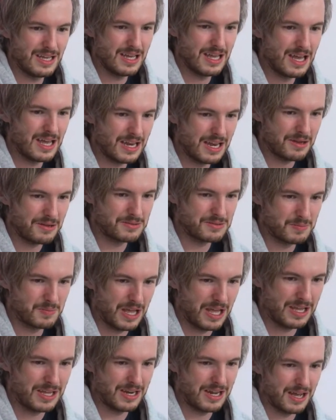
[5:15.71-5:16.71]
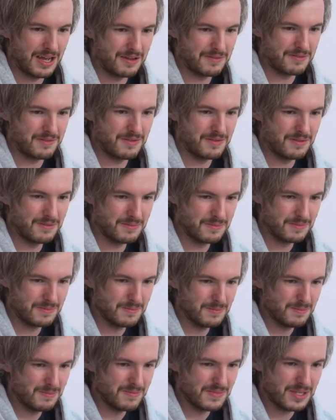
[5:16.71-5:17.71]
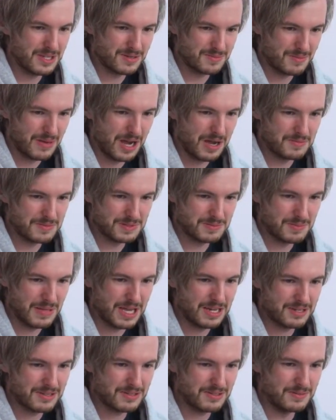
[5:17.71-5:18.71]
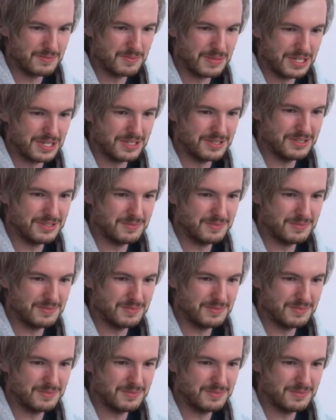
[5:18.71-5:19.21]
And I was paying off your mom's medical bills,